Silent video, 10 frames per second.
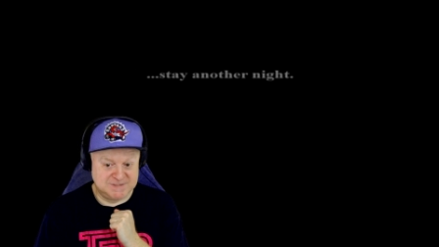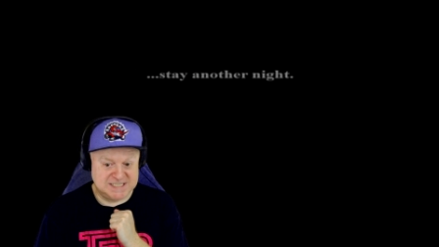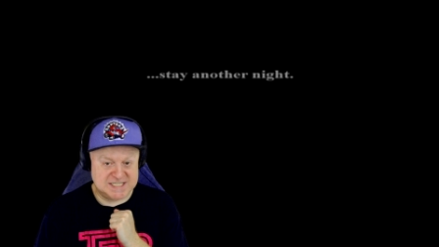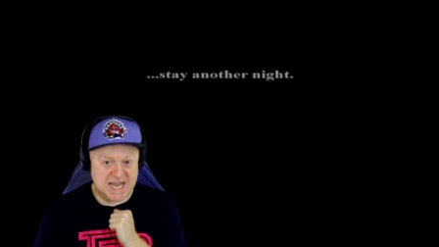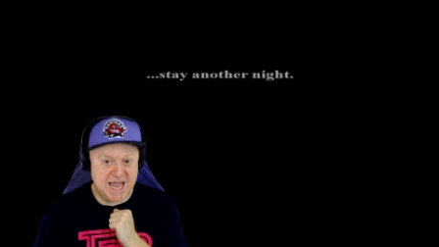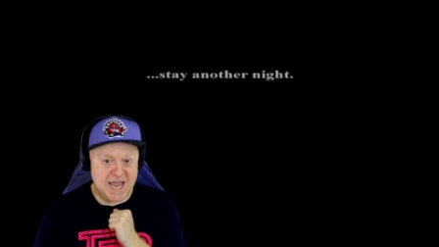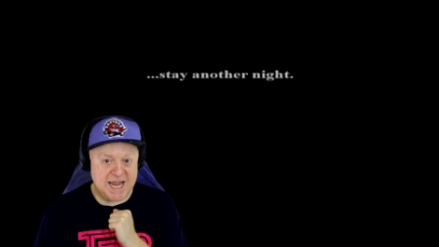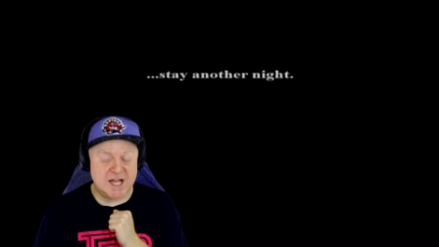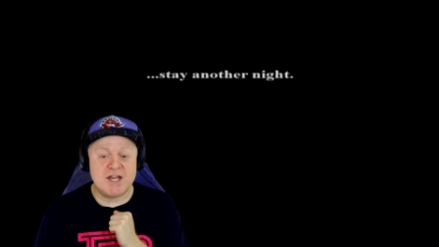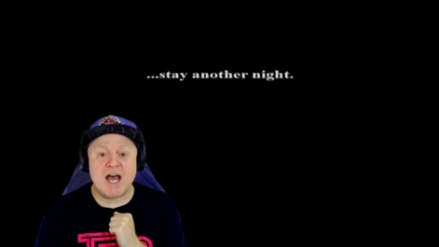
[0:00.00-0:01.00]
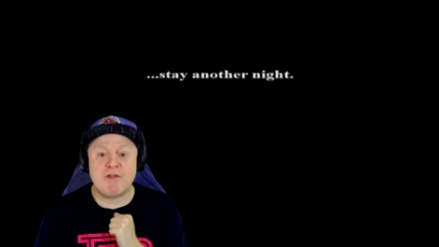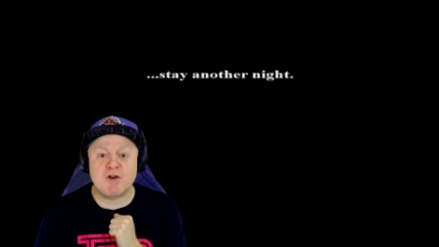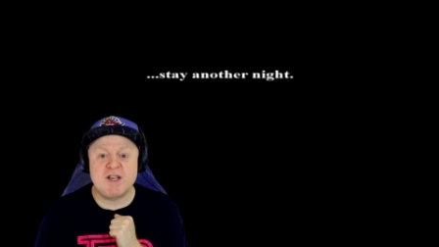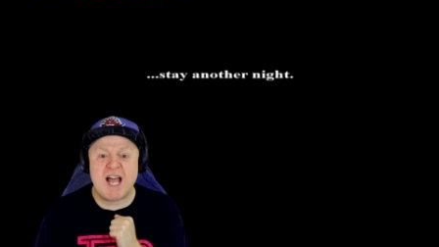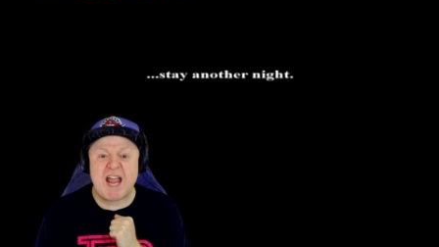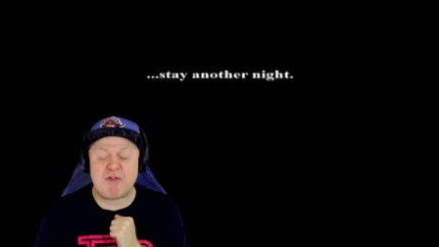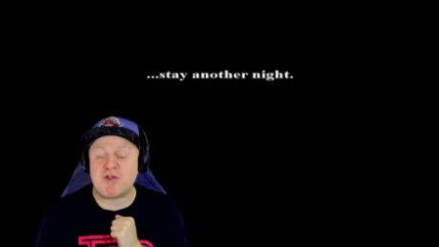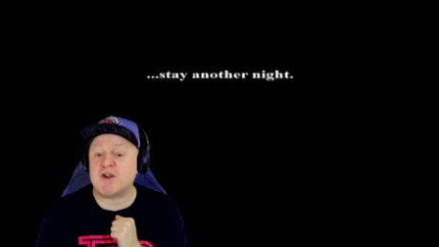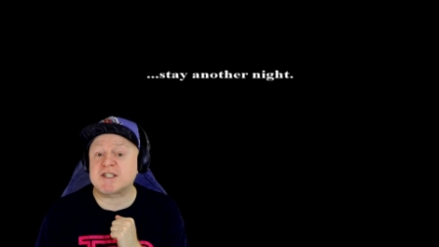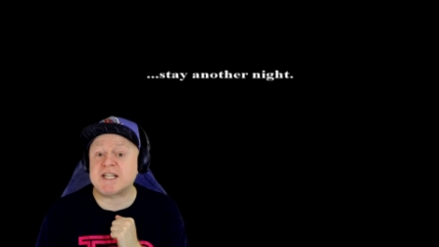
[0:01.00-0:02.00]
stay another night.
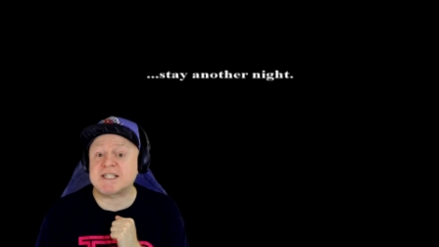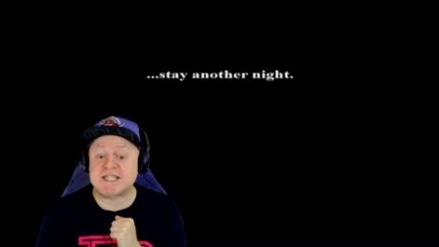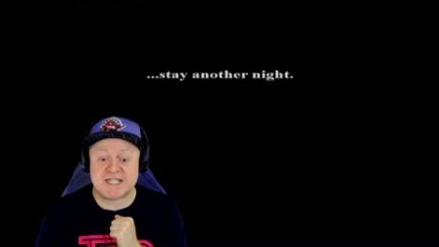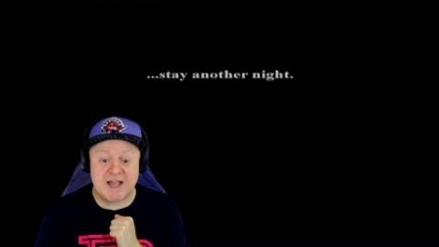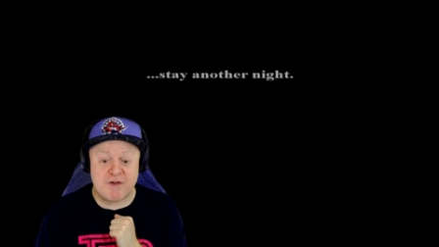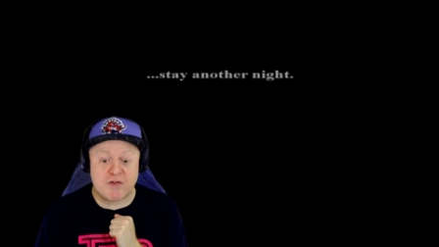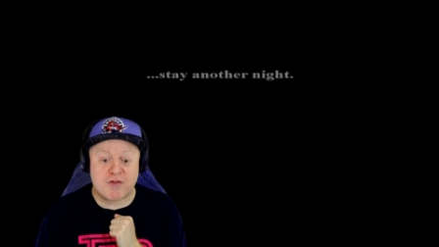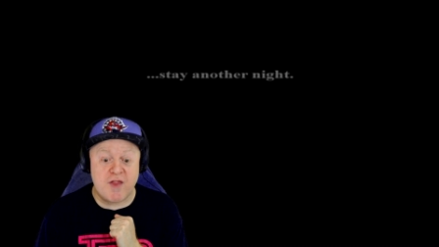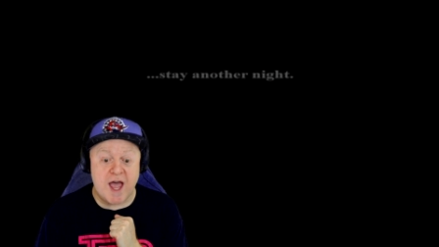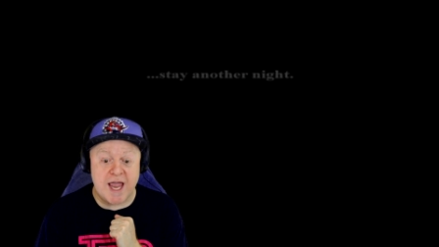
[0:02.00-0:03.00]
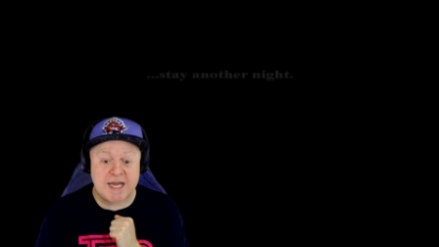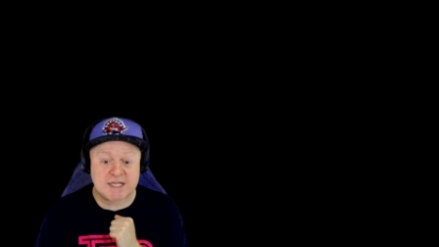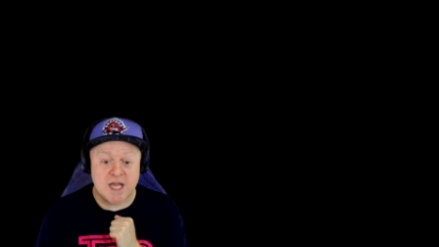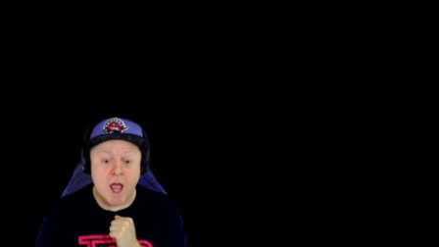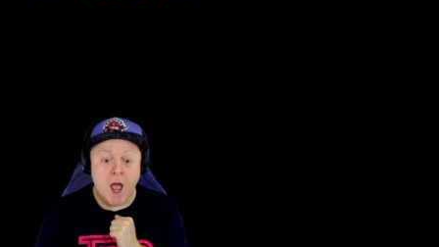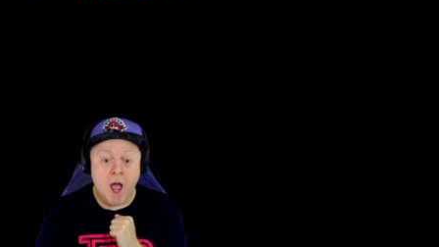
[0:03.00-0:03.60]
There's a seventh night.